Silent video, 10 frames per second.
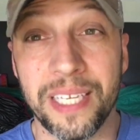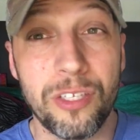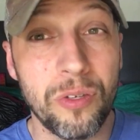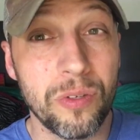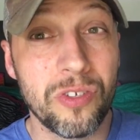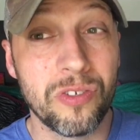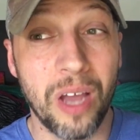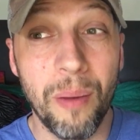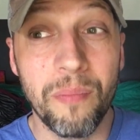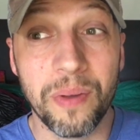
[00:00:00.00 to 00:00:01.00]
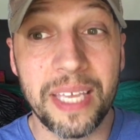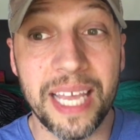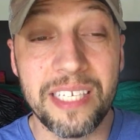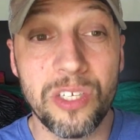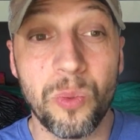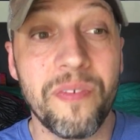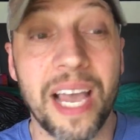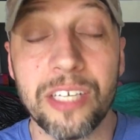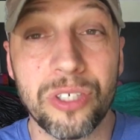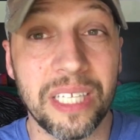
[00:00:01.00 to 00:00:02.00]
And to some cases, we've
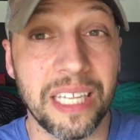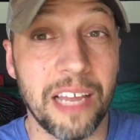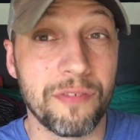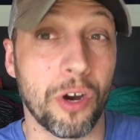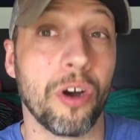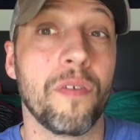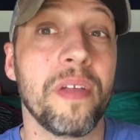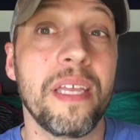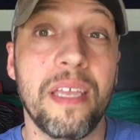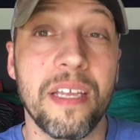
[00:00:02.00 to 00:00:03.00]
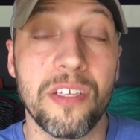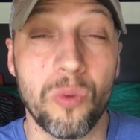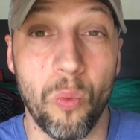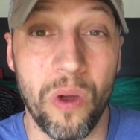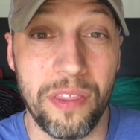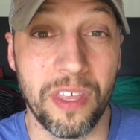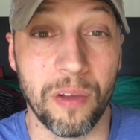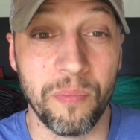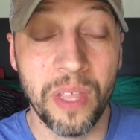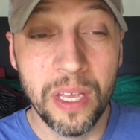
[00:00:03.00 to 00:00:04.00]
actually left our RV keys with them